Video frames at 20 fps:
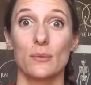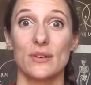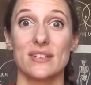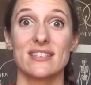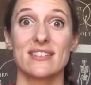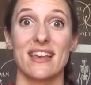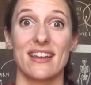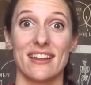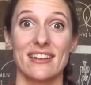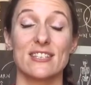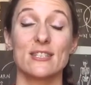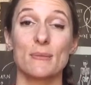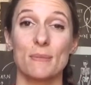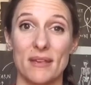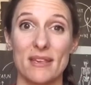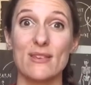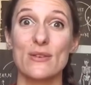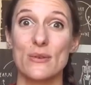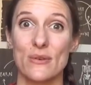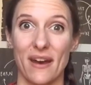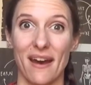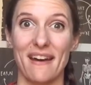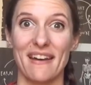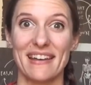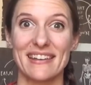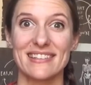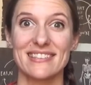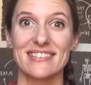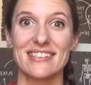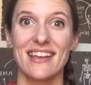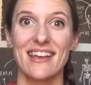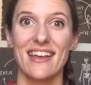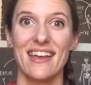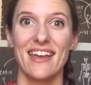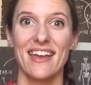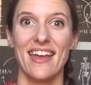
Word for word: was getting to meet you guys.